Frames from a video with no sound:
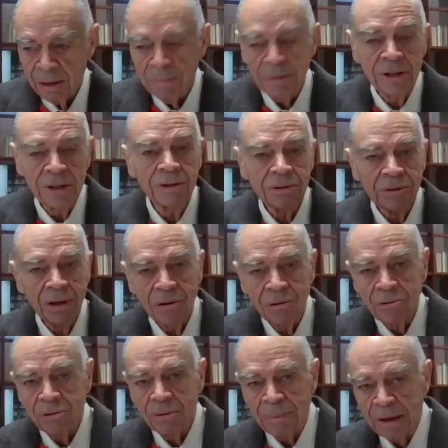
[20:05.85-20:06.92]
But then there are
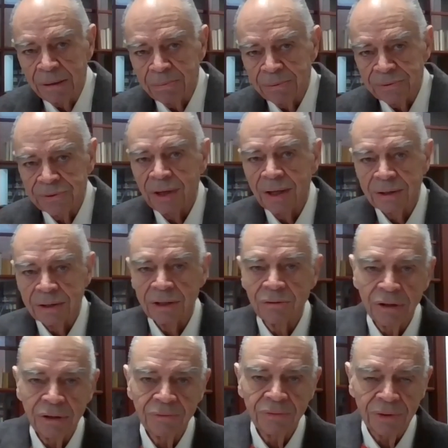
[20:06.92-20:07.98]
local papers like the
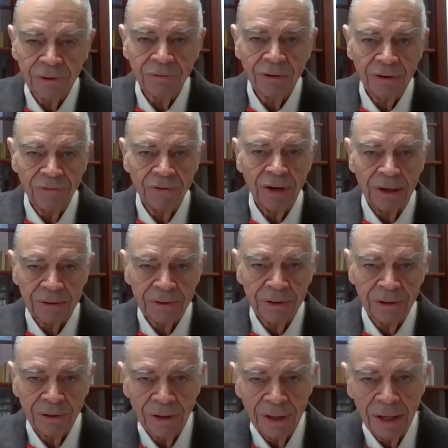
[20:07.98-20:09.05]
Greenville
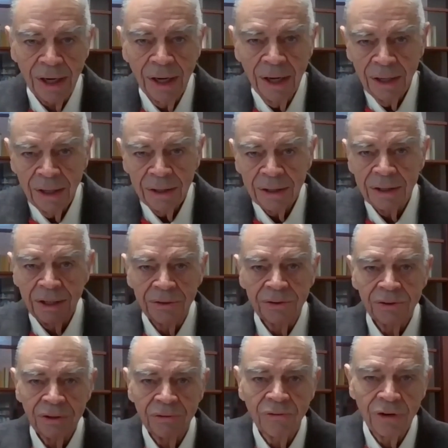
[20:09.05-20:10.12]
Reflector and the
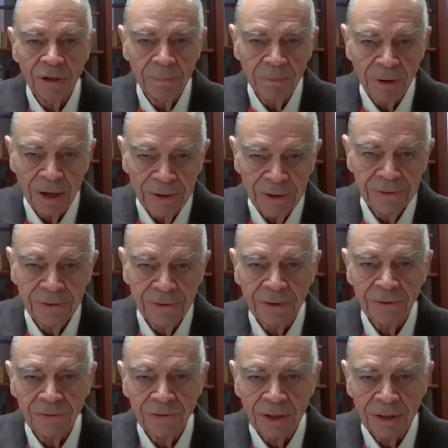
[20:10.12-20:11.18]
Kinston Free Press and
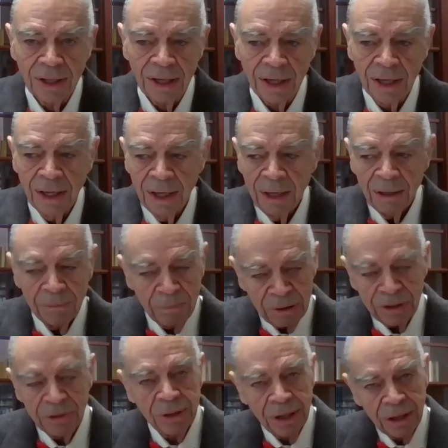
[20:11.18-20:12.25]
things like that.
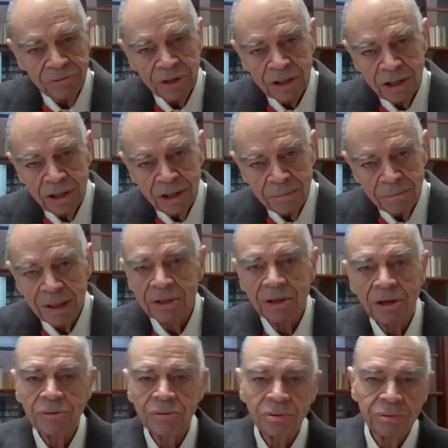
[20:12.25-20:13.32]
But you would have to come and
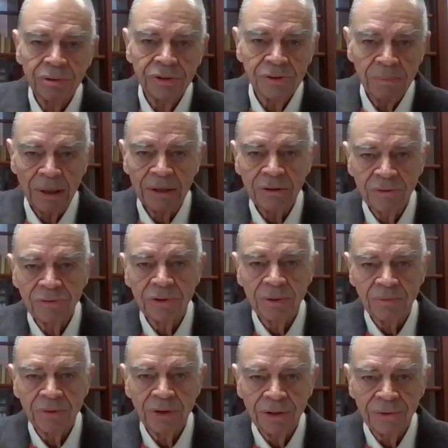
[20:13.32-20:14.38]
go through these
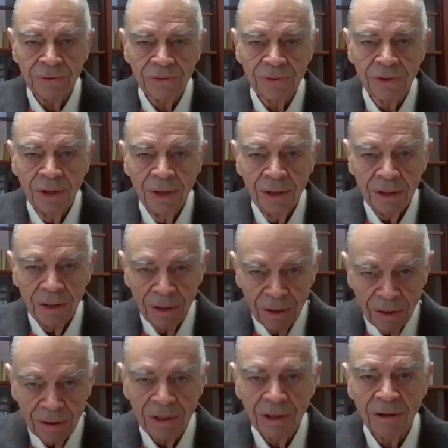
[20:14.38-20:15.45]
microfilm reels
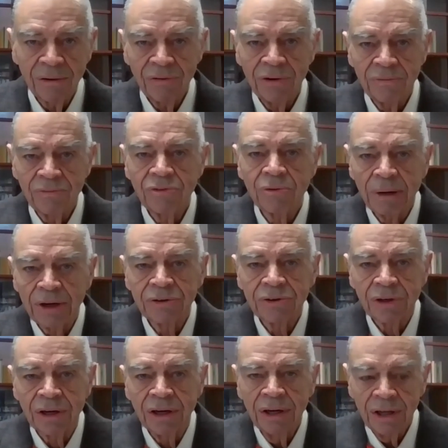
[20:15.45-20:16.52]
looking for
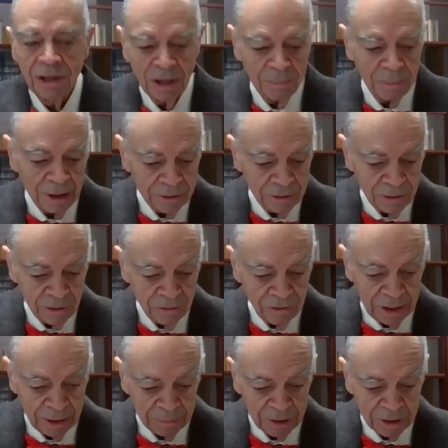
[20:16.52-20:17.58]
information about your
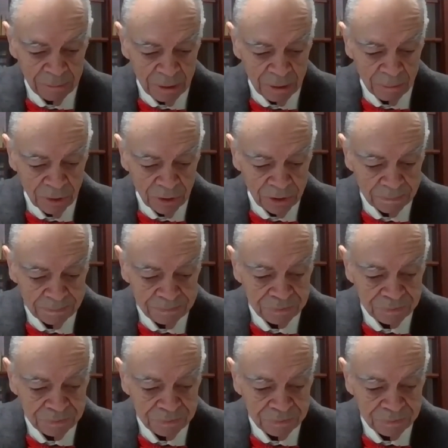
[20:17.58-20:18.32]
family members.